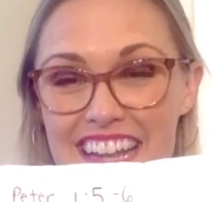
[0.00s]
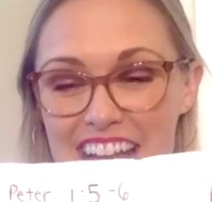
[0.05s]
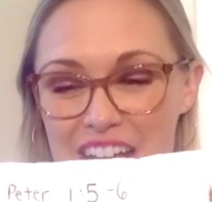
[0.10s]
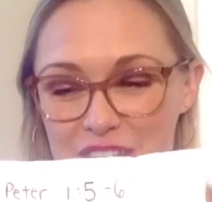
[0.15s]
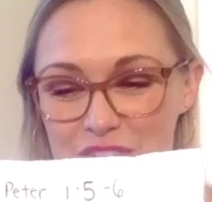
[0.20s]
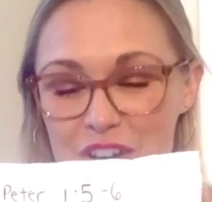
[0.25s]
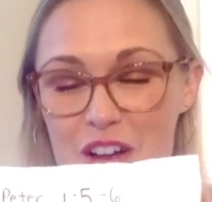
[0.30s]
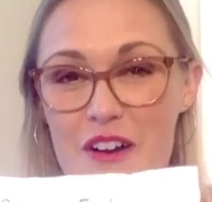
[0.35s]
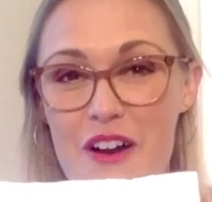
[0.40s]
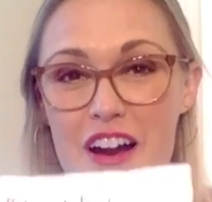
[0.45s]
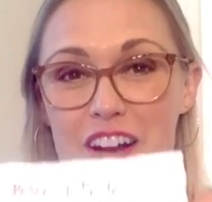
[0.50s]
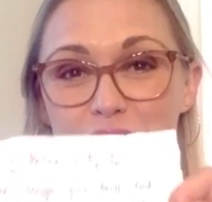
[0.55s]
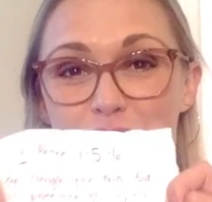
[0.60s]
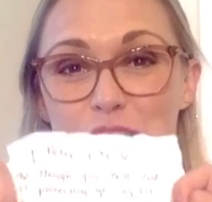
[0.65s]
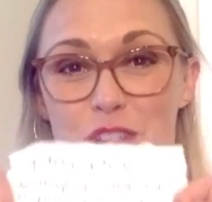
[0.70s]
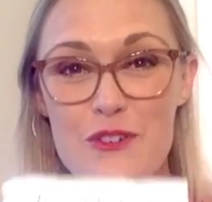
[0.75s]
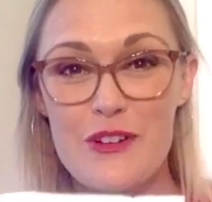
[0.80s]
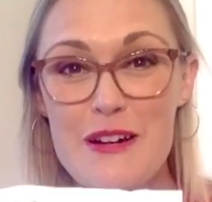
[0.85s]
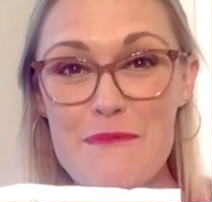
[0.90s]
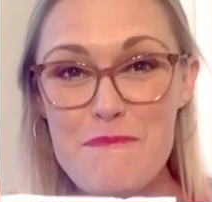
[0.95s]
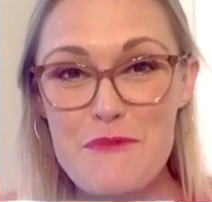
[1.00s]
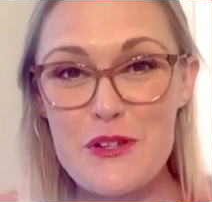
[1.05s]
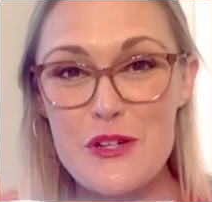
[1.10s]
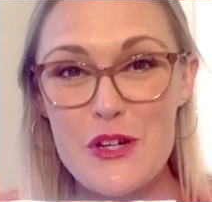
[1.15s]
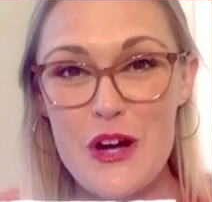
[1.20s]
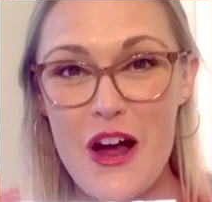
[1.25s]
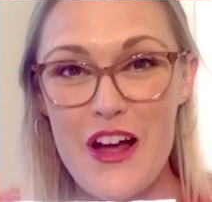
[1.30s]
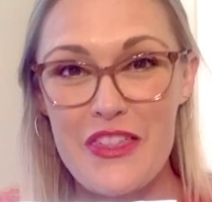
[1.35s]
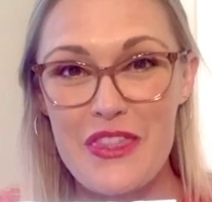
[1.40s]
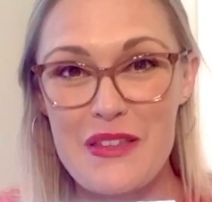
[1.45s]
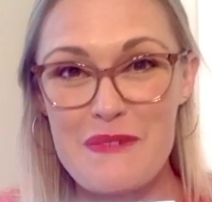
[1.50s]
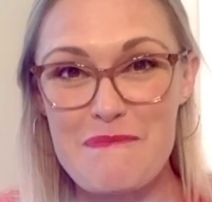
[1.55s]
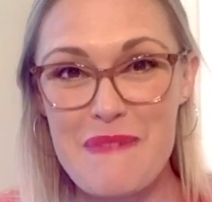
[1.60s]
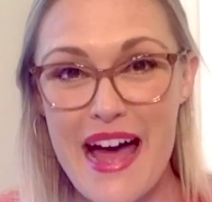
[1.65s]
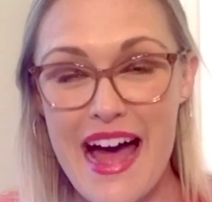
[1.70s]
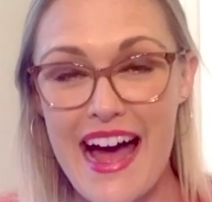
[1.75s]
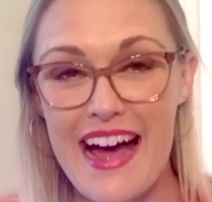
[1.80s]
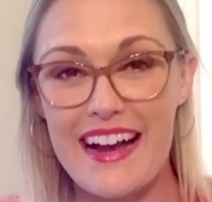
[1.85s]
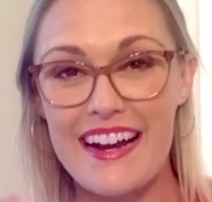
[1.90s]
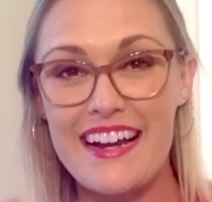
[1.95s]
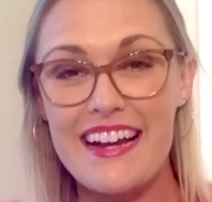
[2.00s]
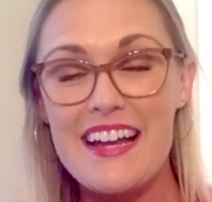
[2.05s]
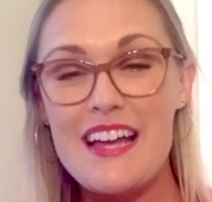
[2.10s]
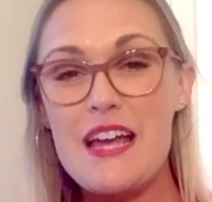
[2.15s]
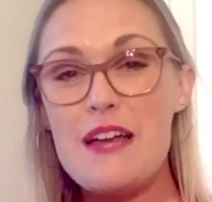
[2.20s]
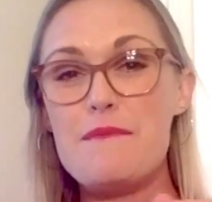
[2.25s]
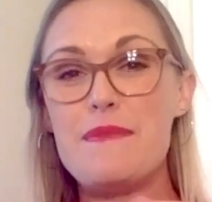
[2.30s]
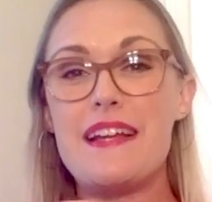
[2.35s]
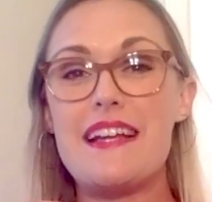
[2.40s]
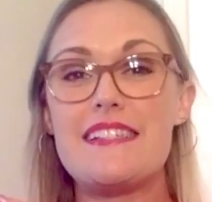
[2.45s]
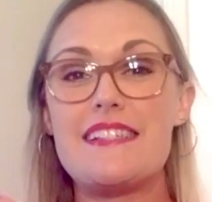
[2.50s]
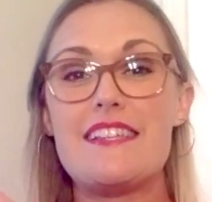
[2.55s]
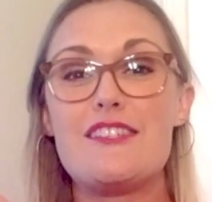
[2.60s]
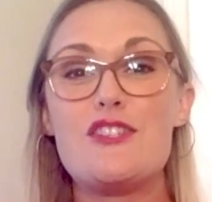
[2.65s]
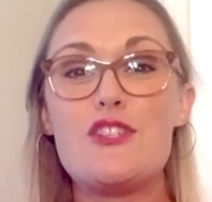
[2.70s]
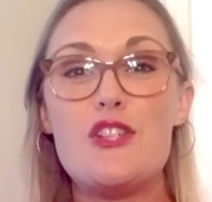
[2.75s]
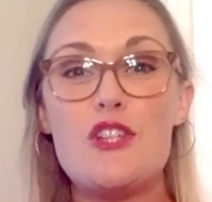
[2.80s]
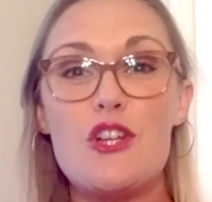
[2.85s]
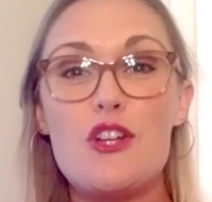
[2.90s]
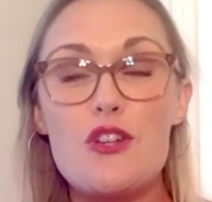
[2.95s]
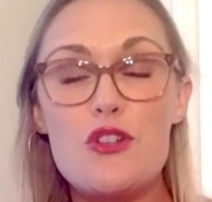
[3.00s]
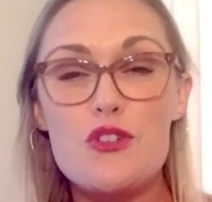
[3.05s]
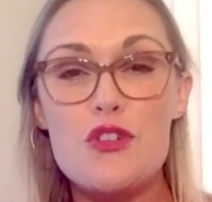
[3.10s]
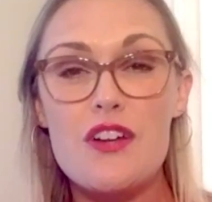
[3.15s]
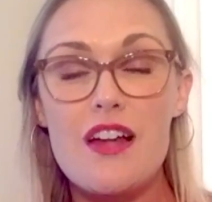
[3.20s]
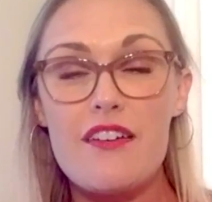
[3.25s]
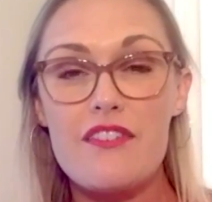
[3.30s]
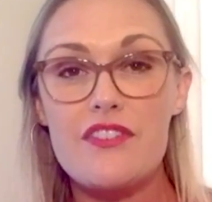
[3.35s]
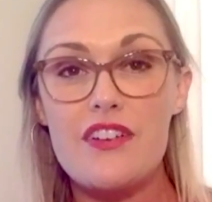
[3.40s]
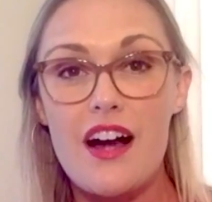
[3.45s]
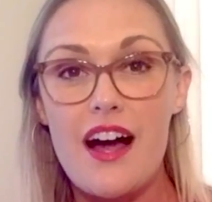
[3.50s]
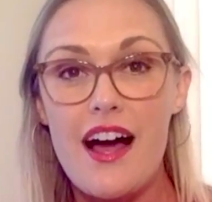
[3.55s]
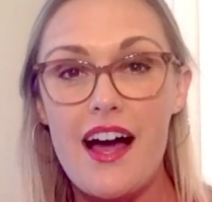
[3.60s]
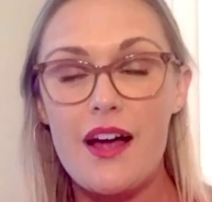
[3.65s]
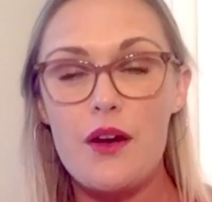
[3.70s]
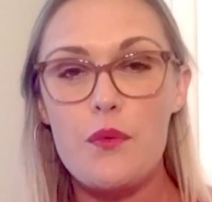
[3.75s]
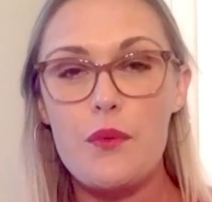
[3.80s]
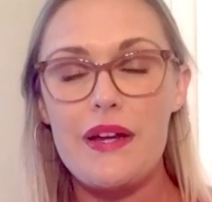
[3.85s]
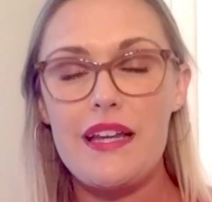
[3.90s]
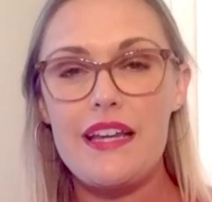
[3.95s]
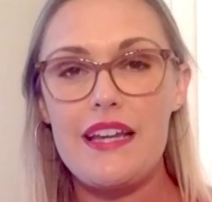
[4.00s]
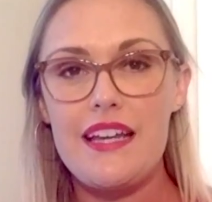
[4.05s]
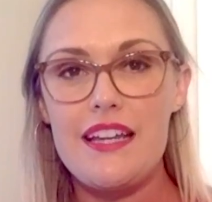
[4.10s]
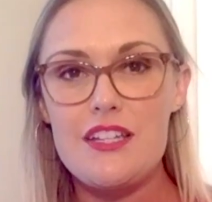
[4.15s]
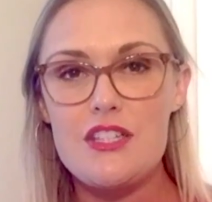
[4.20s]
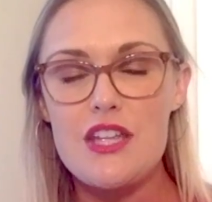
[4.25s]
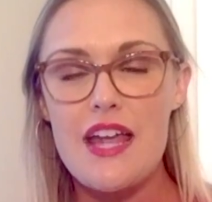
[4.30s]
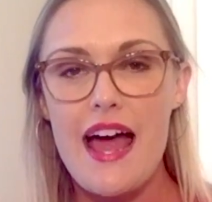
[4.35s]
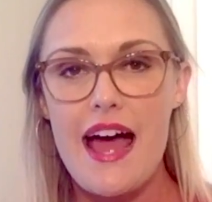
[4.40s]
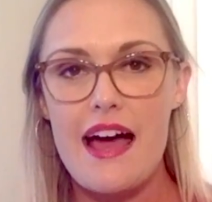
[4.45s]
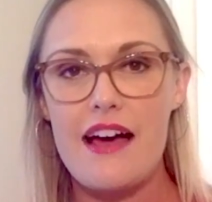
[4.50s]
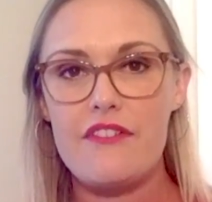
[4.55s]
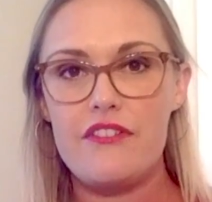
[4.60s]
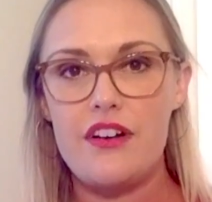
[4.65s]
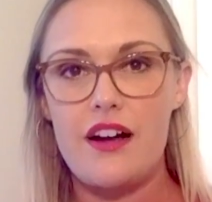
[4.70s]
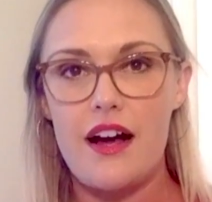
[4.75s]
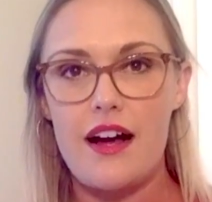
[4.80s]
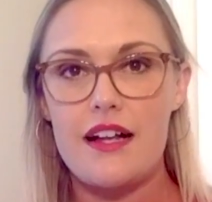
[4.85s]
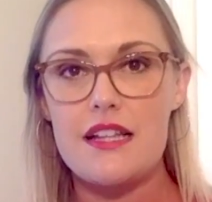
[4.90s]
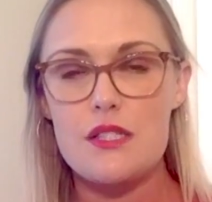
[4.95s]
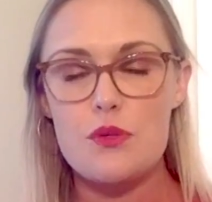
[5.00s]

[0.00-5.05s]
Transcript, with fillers: I wrote our scripture on the back because as children of God, we need to have God's